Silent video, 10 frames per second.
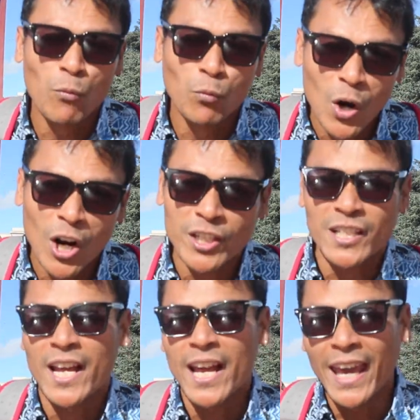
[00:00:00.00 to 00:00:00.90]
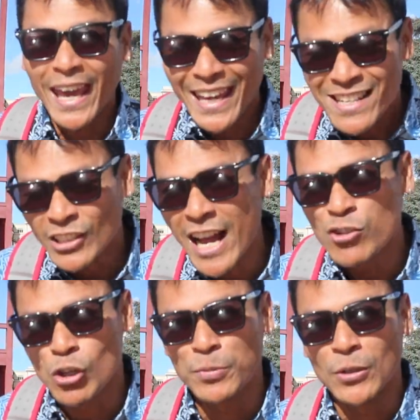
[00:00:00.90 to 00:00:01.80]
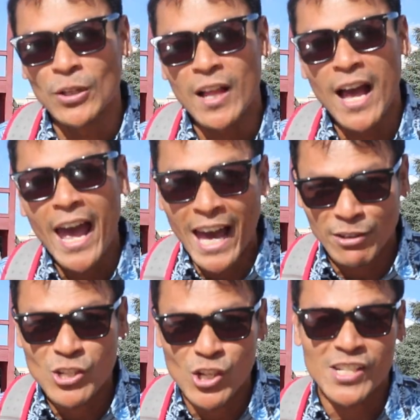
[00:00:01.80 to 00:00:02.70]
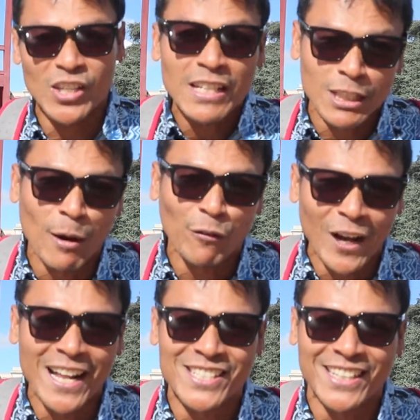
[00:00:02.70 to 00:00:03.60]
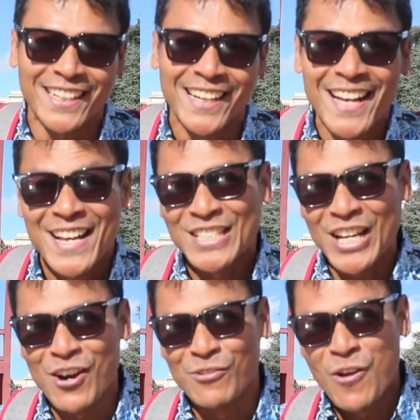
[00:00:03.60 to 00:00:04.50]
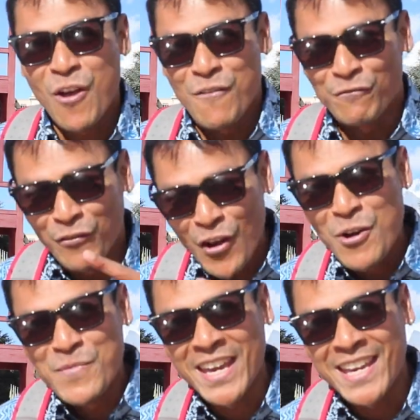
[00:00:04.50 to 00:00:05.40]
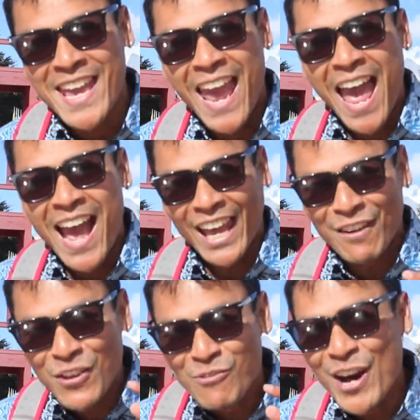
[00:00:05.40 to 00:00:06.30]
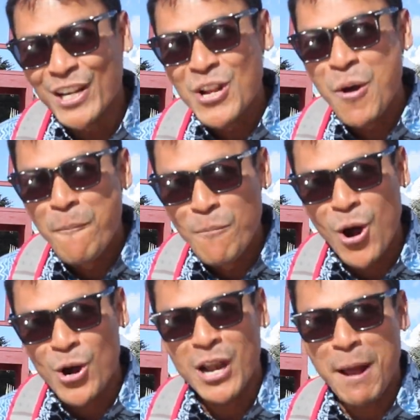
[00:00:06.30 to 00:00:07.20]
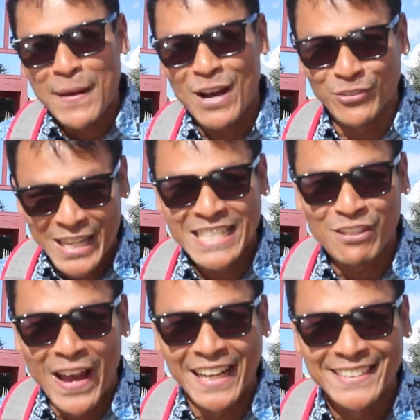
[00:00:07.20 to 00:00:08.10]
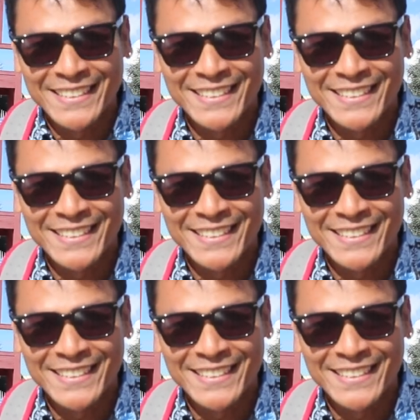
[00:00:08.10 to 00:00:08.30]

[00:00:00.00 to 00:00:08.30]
world intangible heritage in terms of culture. So follow me if you want to know more about this event.